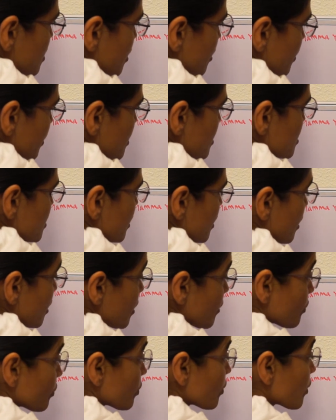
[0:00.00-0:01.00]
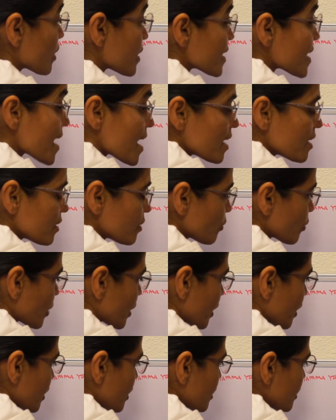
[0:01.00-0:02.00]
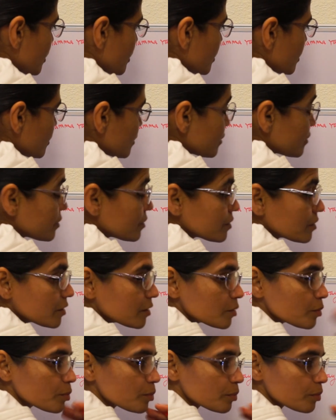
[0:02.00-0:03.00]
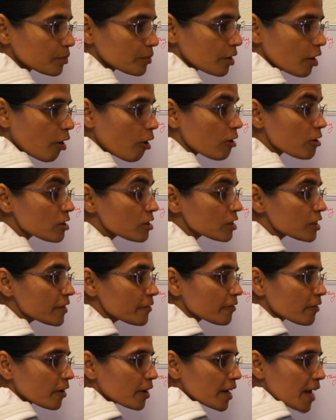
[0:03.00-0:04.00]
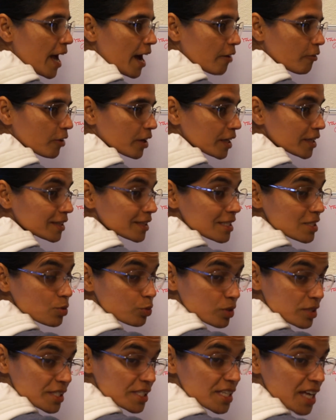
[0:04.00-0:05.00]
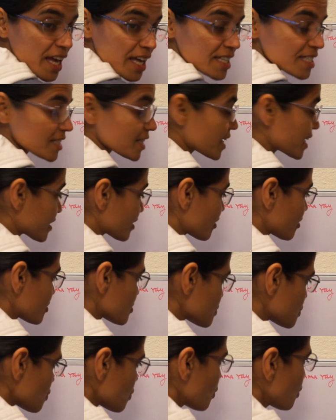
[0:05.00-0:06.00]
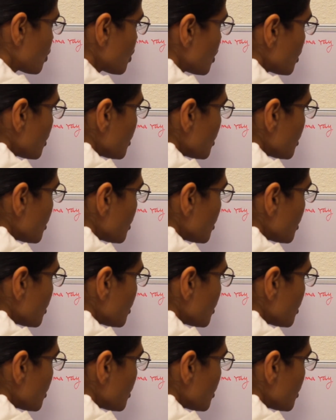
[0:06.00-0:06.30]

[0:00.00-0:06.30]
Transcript: or this here, okay, only for now. Okay, this will change later on. So